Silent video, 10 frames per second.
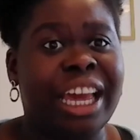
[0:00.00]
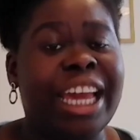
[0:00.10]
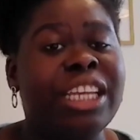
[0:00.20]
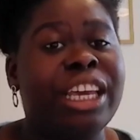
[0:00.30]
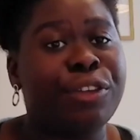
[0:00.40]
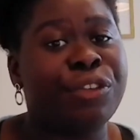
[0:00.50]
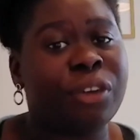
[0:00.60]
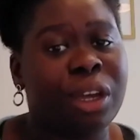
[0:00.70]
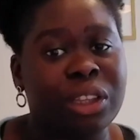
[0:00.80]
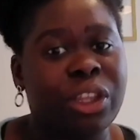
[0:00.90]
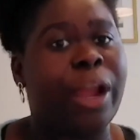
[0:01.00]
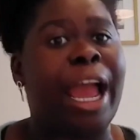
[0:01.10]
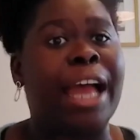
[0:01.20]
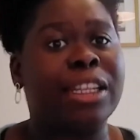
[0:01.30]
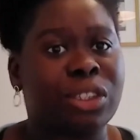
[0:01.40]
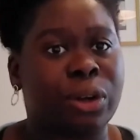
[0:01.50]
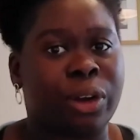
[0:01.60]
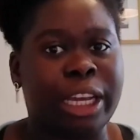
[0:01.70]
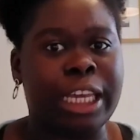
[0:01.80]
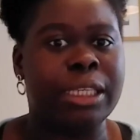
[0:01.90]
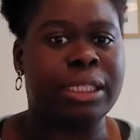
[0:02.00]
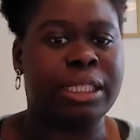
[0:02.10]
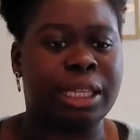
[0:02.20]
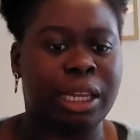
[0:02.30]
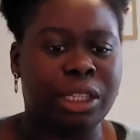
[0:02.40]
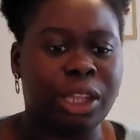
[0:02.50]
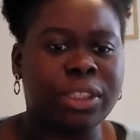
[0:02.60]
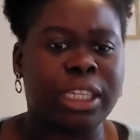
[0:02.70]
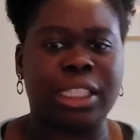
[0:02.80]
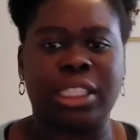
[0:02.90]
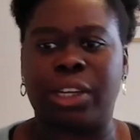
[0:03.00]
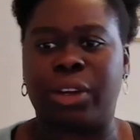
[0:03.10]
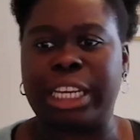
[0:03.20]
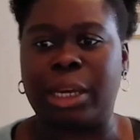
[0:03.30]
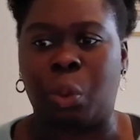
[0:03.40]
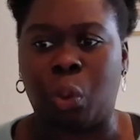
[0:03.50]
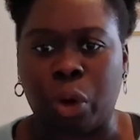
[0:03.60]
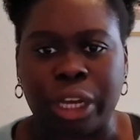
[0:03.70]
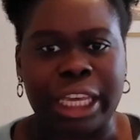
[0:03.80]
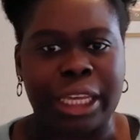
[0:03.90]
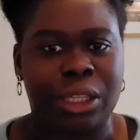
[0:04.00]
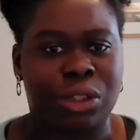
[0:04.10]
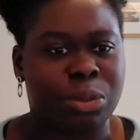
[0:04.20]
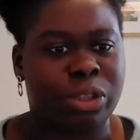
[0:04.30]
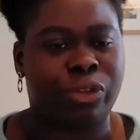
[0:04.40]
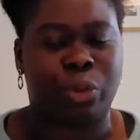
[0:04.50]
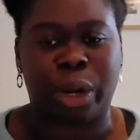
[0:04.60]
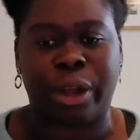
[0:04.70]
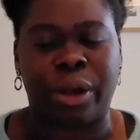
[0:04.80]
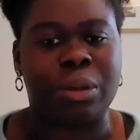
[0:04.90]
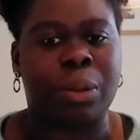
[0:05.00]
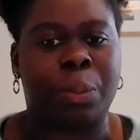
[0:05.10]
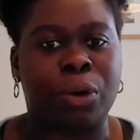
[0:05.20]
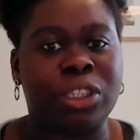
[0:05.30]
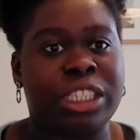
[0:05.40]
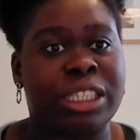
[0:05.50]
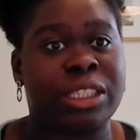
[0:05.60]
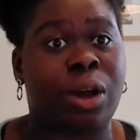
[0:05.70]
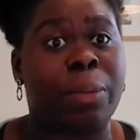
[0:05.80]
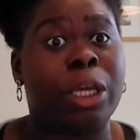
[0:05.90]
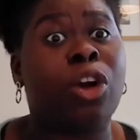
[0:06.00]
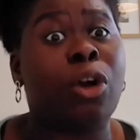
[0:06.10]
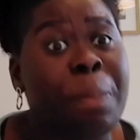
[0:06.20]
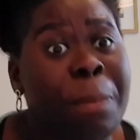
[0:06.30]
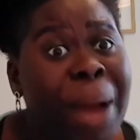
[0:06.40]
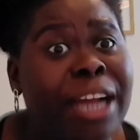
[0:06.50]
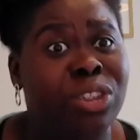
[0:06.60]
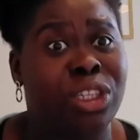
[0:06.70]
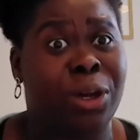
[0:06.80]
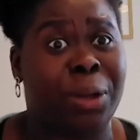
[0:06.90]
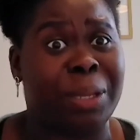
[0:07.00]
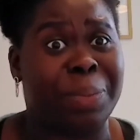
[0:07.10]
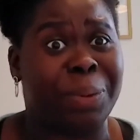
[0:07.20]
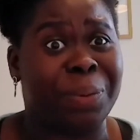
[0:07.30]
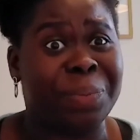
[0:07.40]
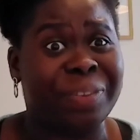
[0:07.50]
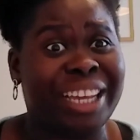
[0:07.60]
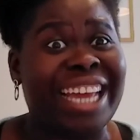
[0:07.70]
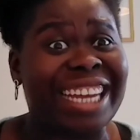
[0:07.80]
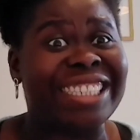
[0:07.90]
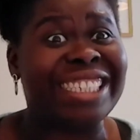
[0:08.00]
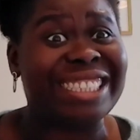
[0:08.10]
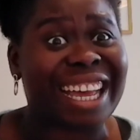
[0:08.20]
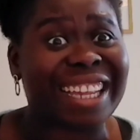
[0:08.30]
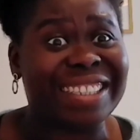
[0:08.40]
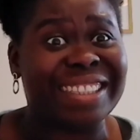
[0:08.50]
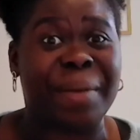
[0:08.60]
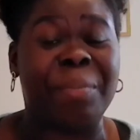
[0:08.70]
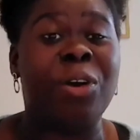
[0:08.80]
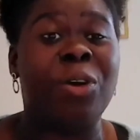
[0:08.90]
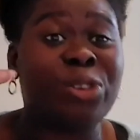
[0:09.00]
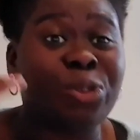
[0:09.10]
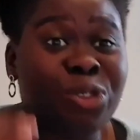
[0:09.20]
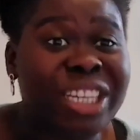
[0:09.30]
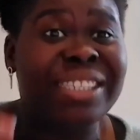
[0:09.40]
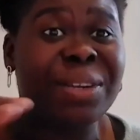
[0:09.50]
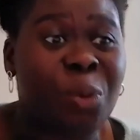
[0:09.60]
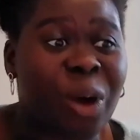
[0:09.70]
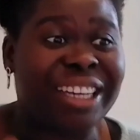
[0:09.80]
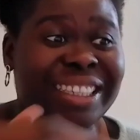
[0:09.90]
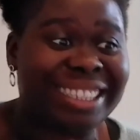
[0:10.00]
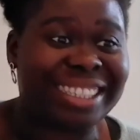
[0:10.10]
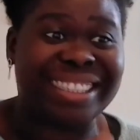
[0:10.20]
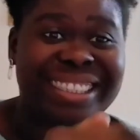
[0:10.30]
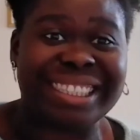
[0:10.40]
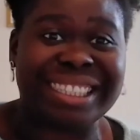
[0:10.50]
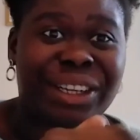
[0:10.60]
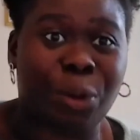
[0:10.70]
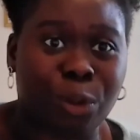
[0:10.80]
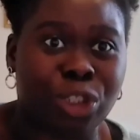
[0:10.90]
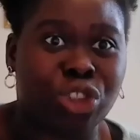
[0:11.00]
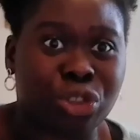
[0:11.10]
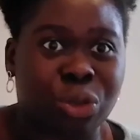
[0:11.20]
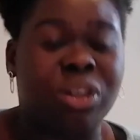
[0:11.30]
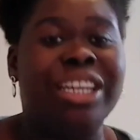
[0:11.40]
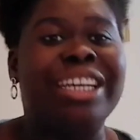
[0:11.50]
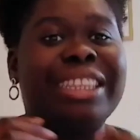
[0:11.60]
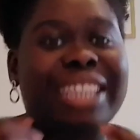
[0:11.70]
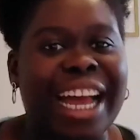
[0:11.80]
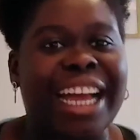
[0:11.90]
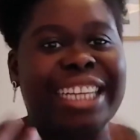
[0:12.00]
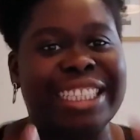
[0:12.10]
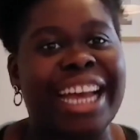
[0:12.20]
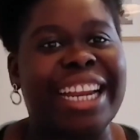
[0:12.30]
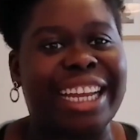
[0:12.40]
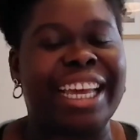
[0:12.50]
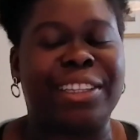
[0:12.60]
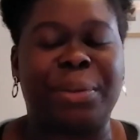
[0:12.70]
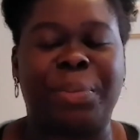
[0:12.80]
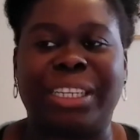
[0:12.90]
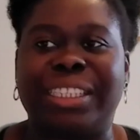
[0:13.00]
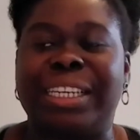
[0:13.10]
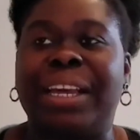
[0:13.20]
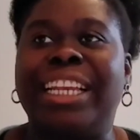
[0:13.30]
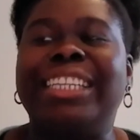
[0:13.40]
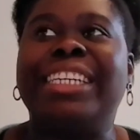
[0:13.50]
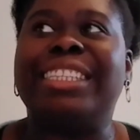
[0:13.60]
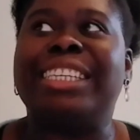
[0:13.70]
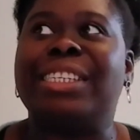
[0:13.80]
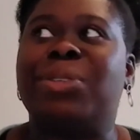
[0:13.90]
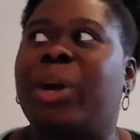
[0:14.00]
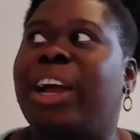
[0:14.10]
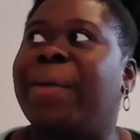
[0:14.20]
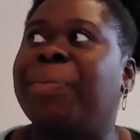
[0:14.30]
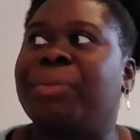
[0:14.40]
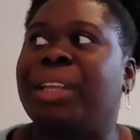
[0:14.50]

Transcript: And if their answer is not necessarily working in terms of where the project is going back to young people and actually telling them the reason why this didn't go through, that accountability. And I think this is where